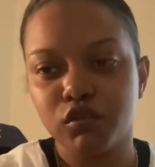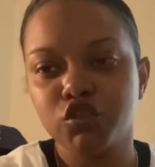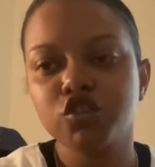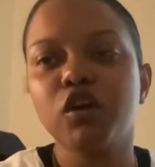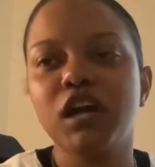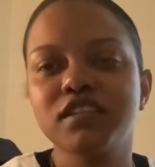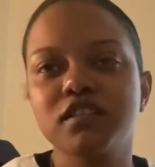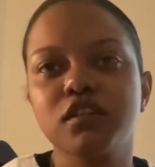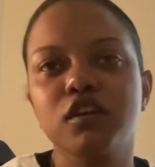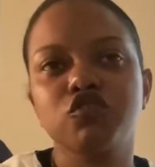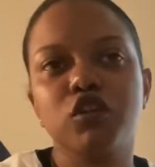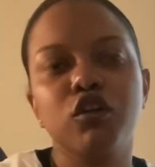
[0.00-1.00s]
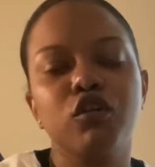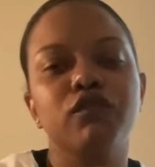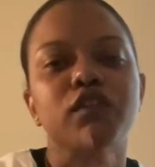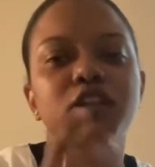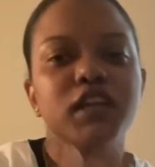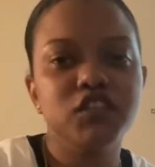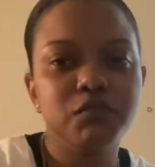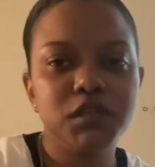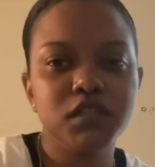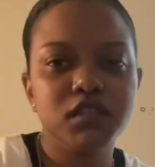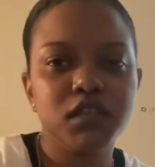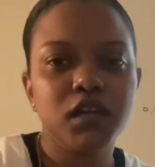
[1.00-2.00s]
So I go for
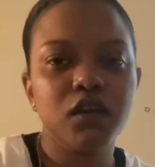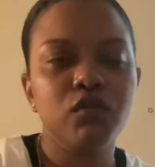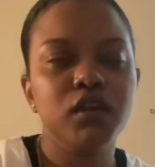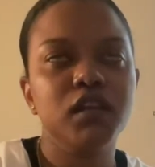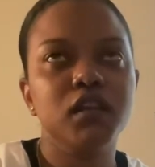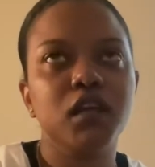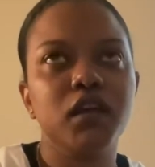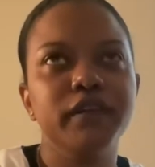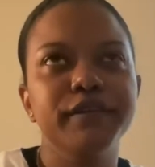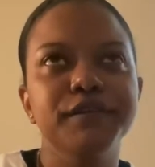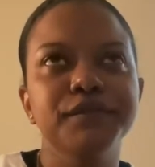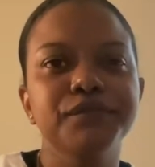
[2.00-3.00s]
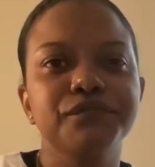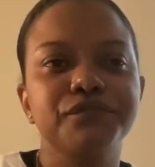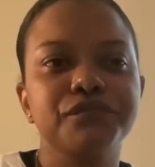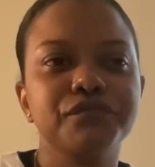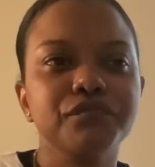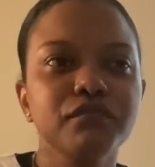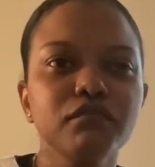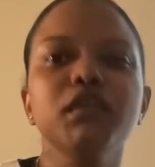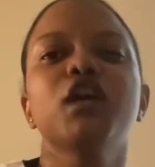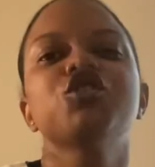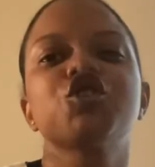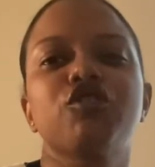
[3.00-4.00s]
lesbians now, and like
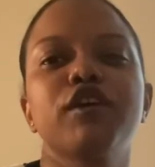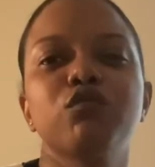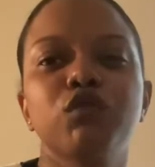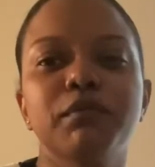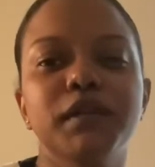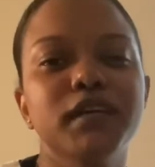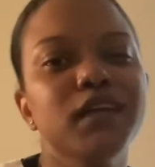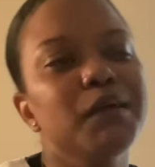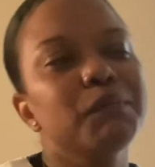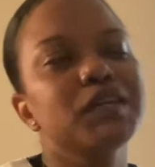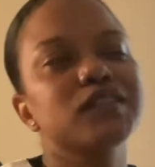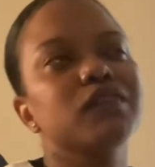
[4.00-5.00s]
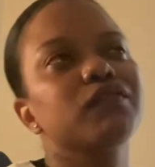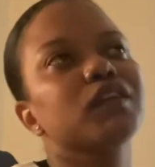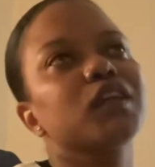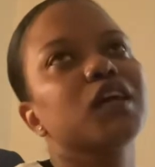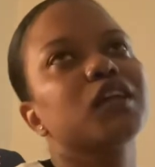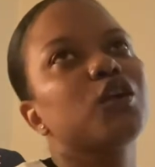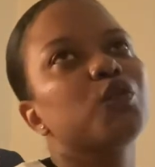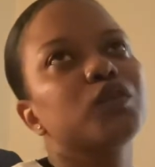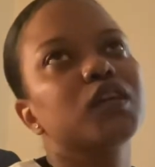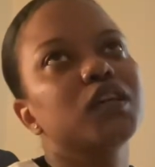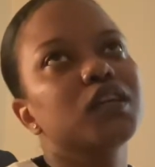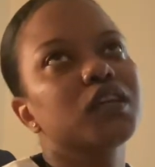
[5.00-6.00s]
a straight woman, because I feel like
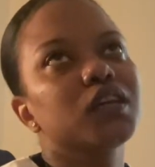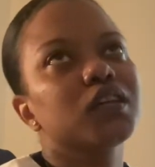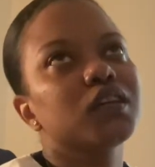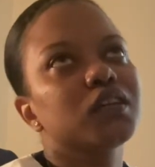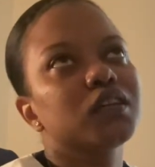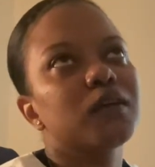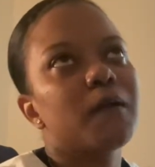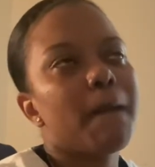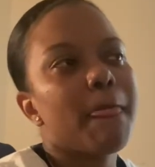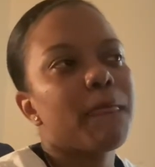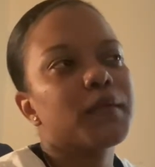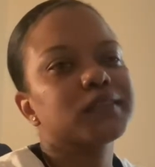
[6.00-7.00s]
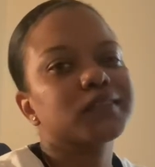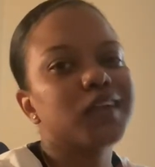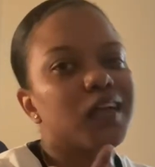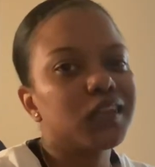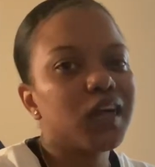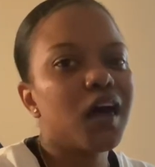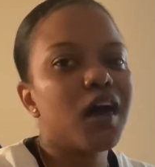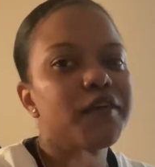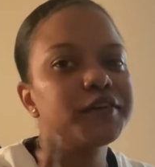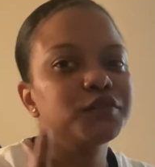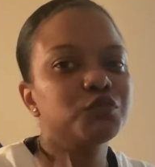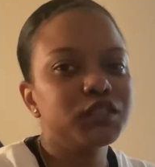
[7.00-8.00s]
low-key, nigga, a lot
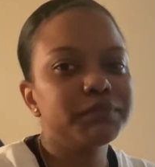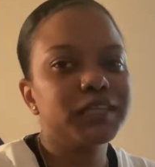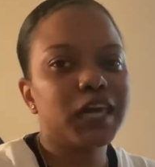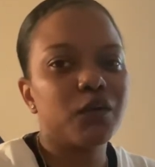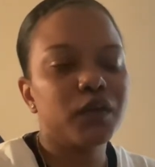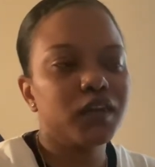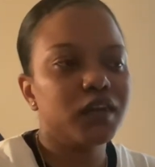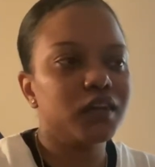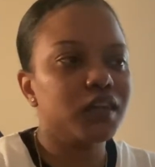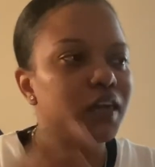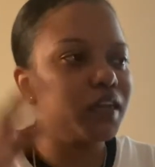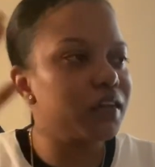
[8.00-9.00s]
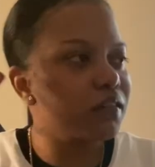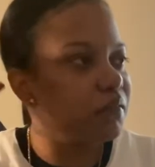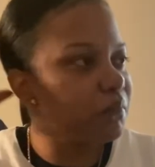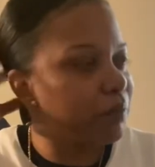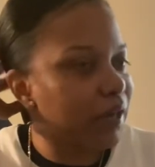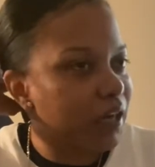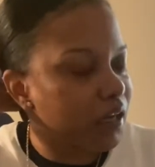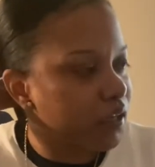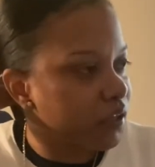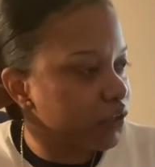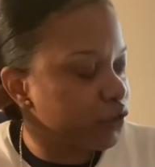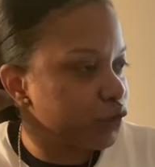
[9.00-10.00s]
of women out here like
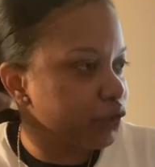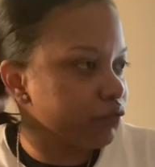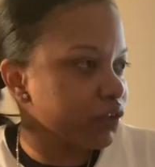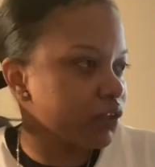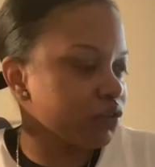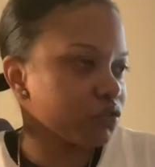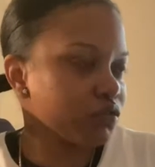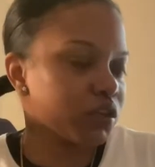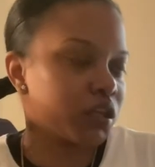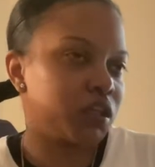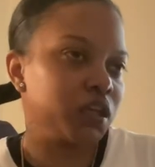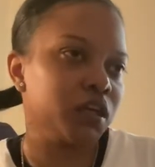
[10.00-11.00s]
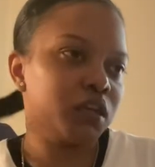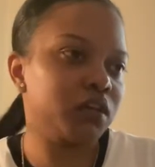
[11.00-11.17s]
bi-curious, or they like,